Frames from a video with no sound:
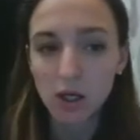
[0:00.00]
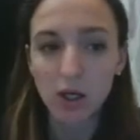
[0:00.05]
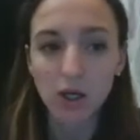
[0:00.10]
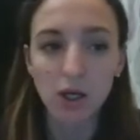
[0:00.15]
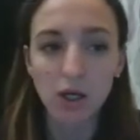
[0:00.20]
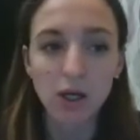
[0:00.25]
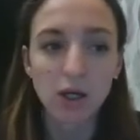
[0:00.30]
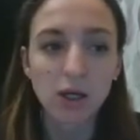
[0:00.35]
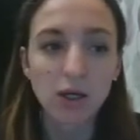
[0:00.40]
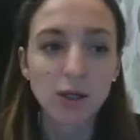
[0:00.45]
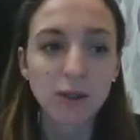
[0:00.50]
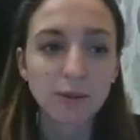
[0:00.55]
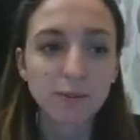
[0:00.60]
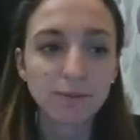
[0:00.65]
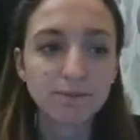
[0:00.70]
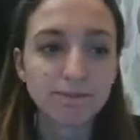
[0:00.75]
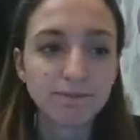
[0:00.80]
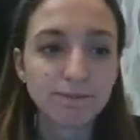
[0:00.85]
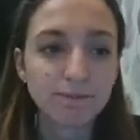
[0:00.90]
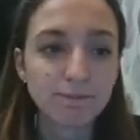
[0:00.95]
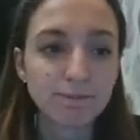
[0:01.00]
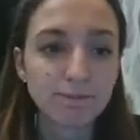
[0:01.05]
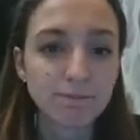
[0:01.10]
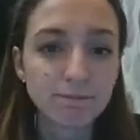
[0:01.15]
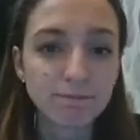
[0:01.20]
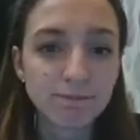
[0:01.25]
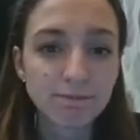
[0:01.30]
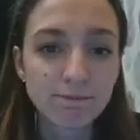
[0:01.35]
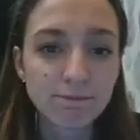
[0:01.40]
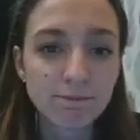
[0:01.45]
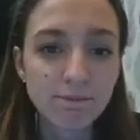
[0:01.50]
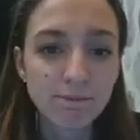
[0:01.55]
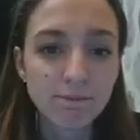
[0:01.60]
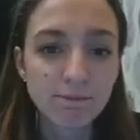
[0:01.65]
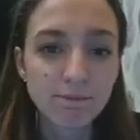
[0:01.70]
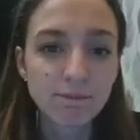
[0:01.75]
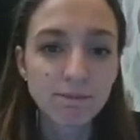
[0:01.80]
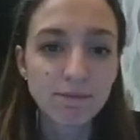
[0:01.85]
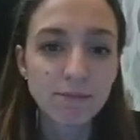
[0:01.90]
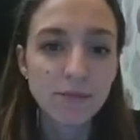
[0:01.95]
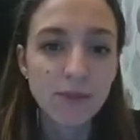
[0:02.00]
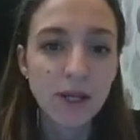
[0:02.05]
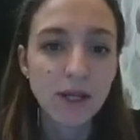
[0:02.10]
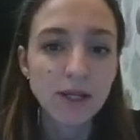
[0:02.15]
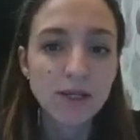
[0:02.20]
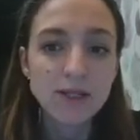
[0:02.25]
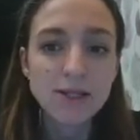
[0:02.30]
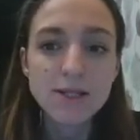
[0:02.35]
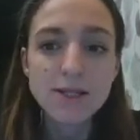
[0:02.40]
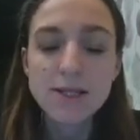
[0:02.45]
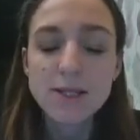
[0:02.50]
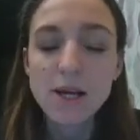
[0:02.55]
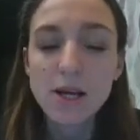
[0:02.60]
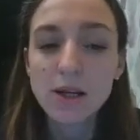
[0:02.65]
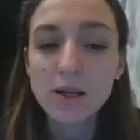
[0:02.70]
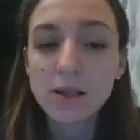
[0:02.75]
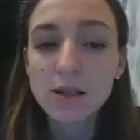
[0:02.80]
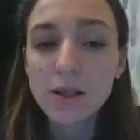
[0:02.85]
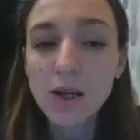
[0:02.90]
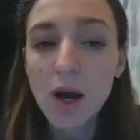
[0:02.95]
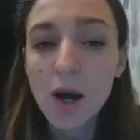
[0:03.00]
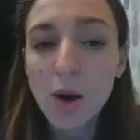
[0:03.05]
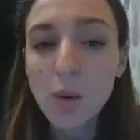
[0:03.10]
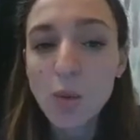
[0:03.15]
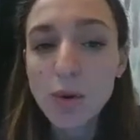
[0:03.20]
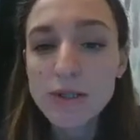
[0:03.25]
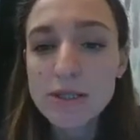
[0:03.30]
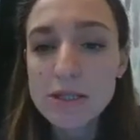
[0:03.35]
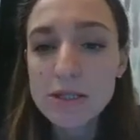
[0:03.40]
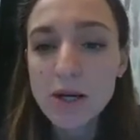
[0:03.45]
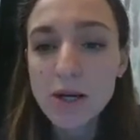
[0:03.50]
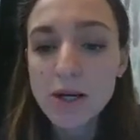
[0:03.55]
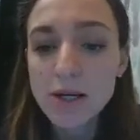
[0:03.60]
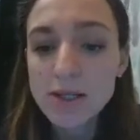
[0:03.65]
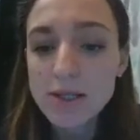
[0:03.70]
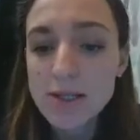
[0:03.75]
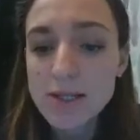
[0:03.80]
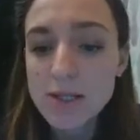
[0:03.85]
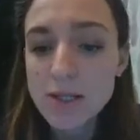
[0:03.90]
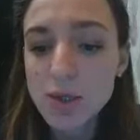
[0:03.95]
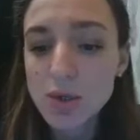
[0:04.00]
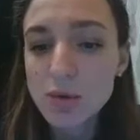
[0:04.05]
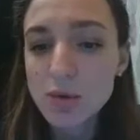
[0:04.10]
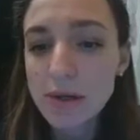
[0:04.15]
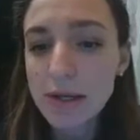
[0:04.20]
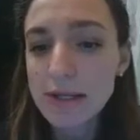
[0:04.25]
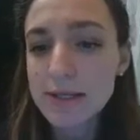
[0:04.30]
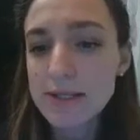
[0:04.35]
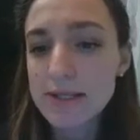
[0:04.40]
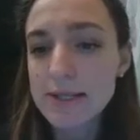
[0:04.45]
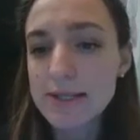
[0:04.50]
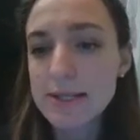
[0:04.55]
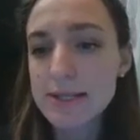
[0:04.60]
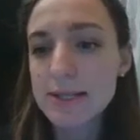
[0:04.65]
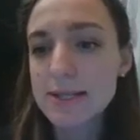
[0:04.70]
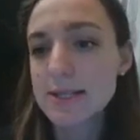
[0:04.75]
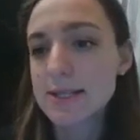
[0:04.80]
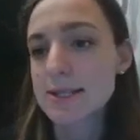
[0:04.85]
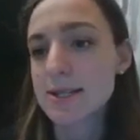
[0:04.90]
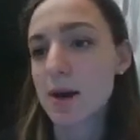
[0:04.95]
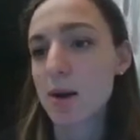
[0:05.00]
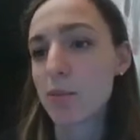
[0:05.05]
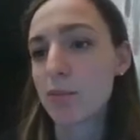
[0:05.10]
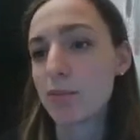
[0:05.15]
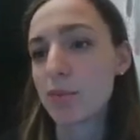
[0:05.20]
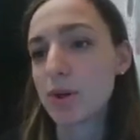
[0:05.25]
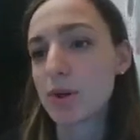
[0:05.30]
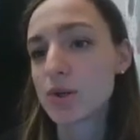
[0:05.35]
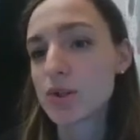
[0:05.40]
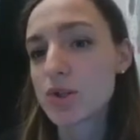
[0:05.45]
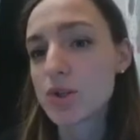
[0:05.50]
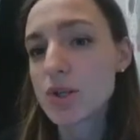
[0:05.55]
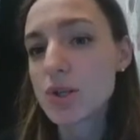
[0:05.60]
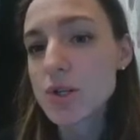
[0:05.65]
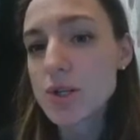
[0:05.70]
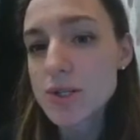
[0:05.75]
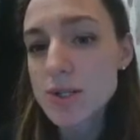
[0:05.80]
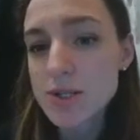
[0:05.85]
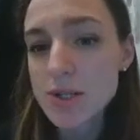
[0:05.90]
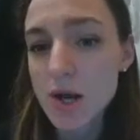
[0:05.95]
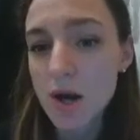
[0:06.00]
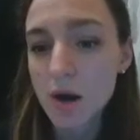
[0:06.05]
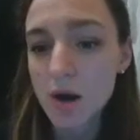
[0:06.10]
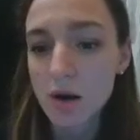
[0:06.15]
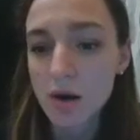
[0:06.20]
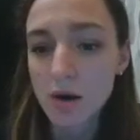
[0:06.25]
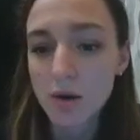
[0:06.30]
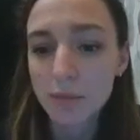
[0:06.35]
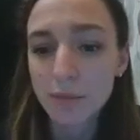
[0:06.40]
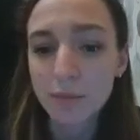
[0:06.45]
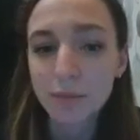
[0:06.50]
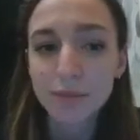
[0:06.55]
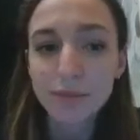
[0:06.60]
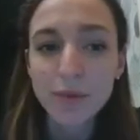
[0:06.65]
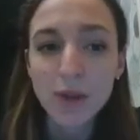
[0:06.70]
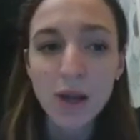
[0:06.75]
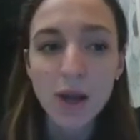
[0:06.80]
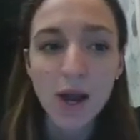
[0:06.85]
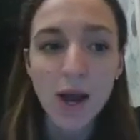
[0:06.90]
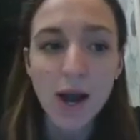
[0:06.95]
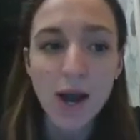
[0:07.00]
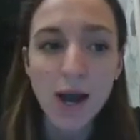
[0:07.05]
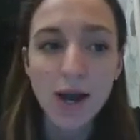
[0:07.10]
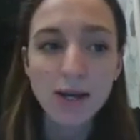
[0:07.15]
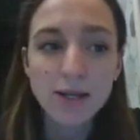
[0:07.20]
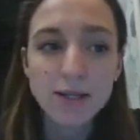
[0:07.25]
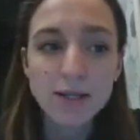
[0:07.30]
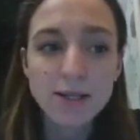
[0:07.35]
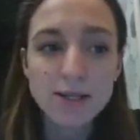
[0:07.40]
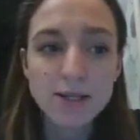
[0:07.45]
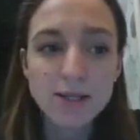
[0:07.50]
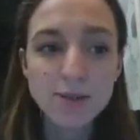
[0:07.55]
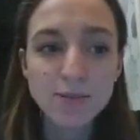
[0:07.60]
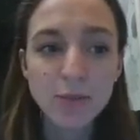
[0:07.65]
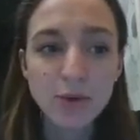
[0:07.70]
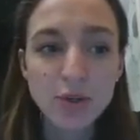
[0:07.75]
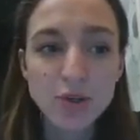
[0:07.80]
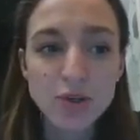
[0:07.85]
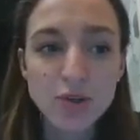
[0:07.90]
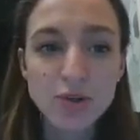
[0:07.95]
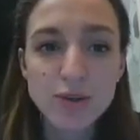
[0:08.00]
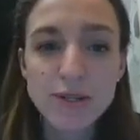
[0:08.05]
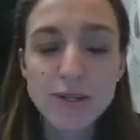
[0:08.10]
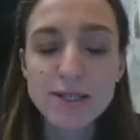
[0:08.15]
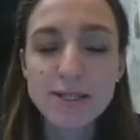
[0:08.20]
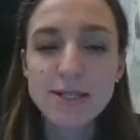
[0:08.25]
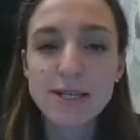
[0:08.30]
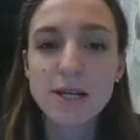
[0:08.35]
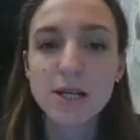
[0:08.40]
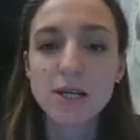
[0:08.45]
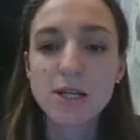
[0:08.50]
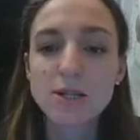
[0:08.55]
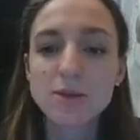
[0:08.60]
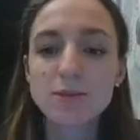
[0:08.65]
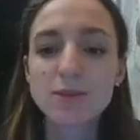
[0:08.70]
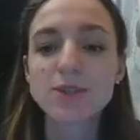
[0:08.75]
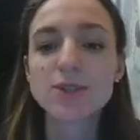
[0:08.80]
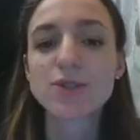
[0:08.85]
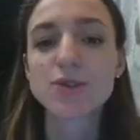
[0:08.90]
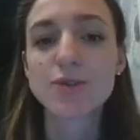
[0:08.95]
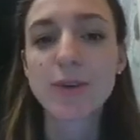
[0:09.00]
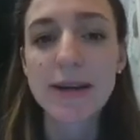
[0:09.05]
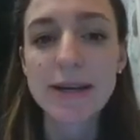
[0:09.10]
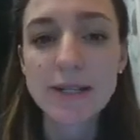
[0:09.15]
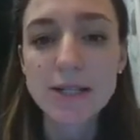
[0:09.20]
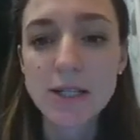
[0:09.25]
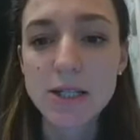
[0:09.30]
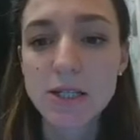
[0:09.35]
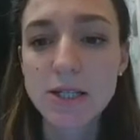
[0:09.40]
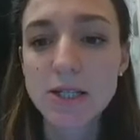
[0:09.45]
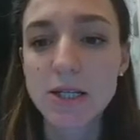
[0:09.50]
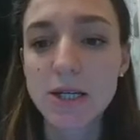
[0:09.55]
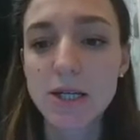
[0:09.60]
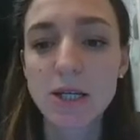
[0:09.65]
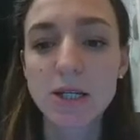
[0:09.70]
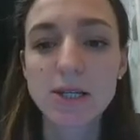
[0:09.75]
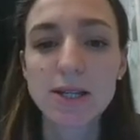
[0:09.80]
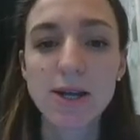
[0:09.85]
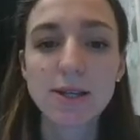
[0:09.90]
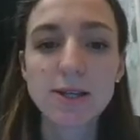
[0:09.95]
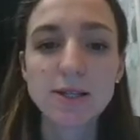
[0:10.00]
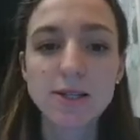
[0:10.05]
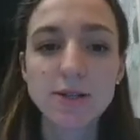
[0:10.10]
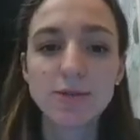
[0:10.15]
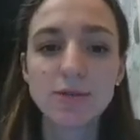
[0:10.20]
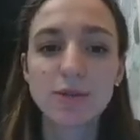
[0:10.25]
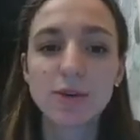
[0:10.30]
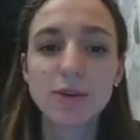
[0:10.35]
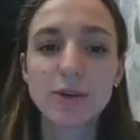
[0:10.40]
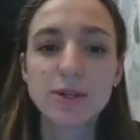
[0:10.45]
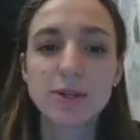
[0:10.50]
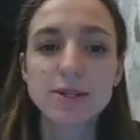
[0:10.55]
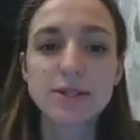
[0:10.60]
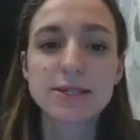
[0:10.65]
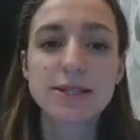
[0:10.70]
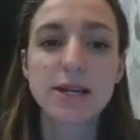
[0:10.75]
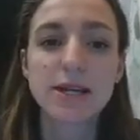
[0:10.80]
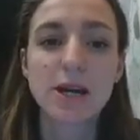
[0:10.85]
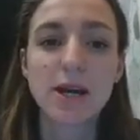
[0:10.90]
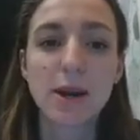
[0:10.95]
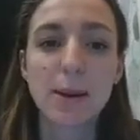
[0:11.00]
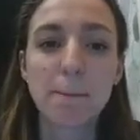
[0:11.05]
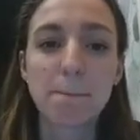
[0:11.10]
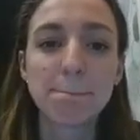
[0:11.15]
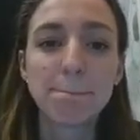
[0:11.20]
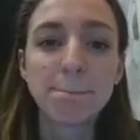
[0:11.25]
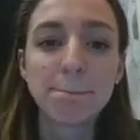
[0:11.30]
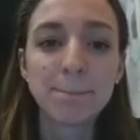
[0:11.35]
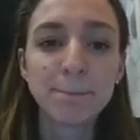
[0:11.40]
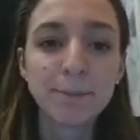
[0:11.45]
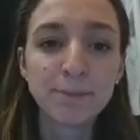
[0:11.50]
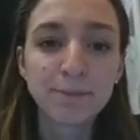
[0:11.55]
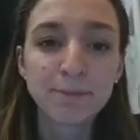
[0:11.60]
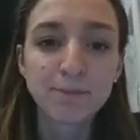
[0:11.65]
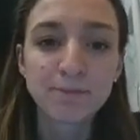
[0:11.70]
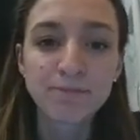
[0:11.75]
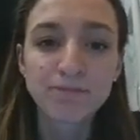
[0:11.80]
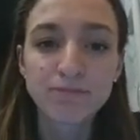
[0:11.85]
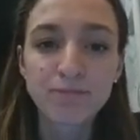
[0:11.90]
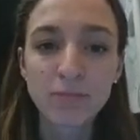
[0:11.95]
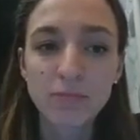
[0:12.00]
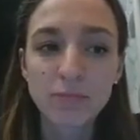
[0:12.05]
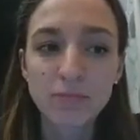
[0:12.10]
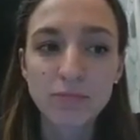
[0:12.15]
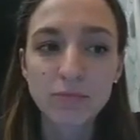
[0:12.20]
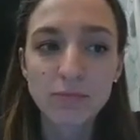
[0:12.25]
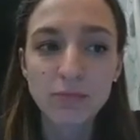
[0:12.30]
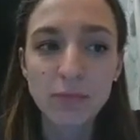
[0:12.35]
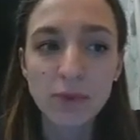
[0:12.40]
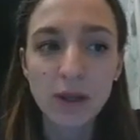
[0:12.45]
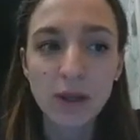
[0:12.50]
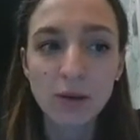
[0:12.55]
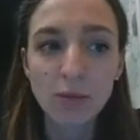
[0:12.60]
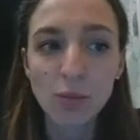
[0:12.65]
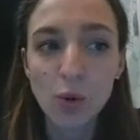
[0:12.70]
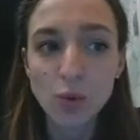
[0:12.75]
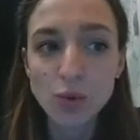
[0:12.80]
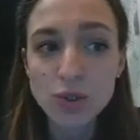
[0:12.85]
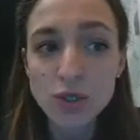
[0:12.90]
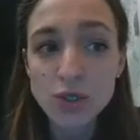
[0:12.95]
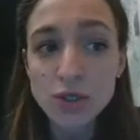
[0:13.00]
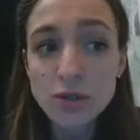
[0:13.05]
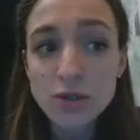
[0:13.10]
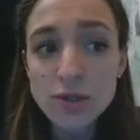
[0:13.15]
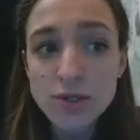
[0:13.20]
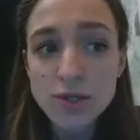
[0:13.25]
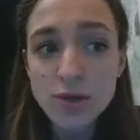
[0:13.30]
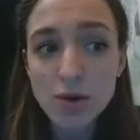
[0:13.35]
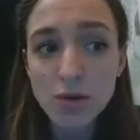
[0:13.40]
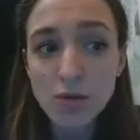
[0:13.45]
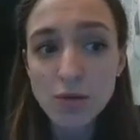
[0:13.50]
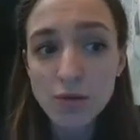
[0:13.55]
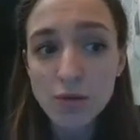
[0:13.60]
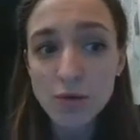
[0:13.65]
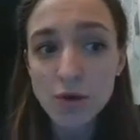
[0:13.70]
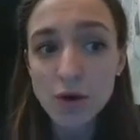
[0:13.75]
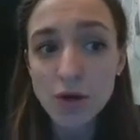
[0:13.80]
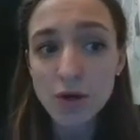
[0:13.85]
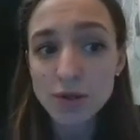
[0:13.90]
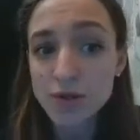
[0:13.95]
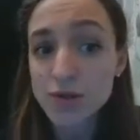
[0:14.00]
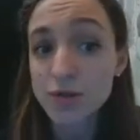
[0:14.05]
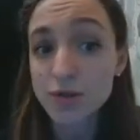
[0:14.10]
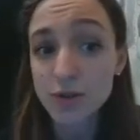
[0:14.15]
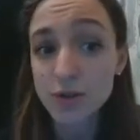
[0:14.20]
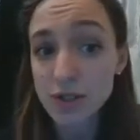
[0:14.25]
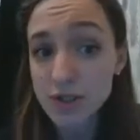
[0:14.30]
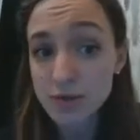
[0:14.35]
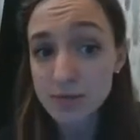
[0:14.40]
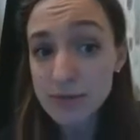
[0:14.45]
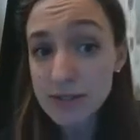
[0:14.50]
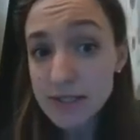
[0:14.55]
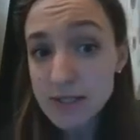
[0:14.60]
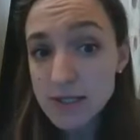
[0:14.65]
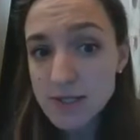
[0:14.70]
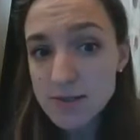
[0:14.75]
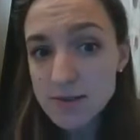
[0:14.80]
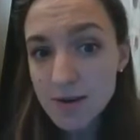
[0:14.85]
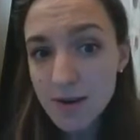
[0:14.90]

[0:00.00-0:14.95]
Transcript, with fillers: um, in in our slides you can see some pictures um, and these pictures uh, demonstrated uh, the different um, mm, models of uh, treatment